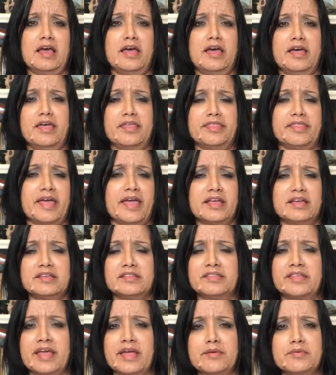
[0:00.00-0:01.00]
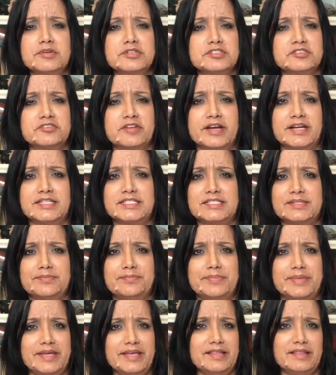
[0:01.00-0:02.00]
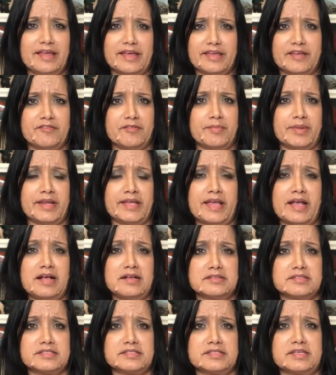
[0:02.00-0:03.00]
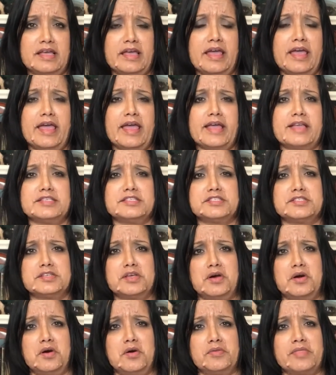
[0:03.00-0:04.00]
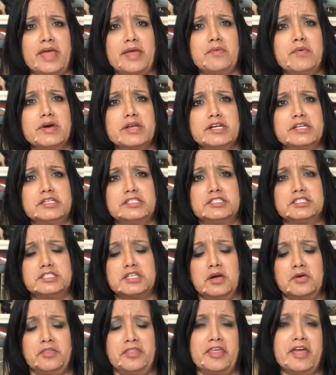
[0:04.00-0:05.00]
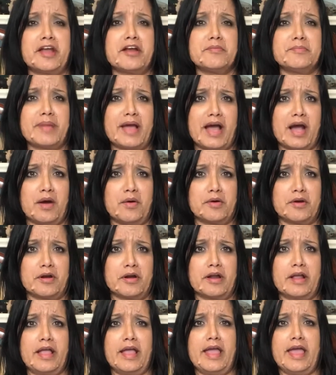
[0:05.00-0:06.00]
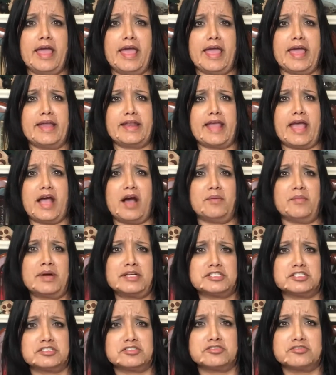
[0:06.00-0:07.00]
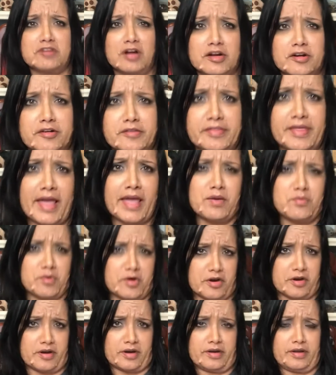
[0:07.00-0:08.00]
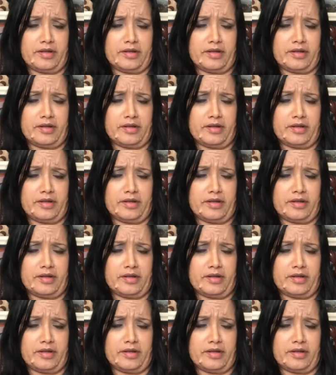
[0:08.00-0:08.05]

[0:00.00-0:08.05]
They were trying to be like everybody else. And so they wanted to show their power and how much stronger they were